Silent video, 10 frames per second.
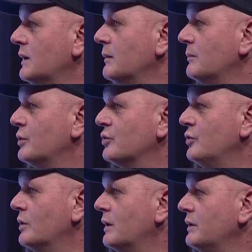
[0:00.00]
because
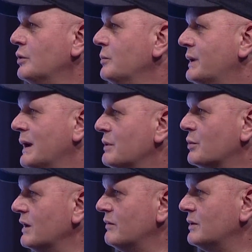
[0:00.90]
you become
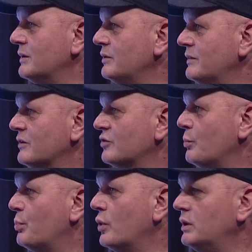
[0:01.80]
irrelevant. There's no
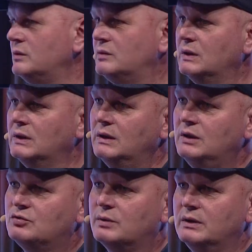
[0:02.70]
point
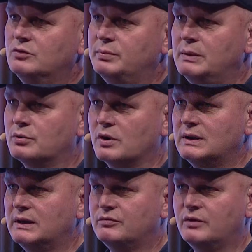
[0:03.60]
in trying to be a
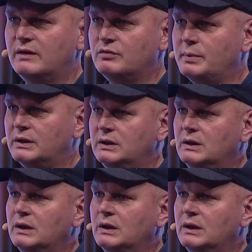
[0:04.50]
broadliner for everybody.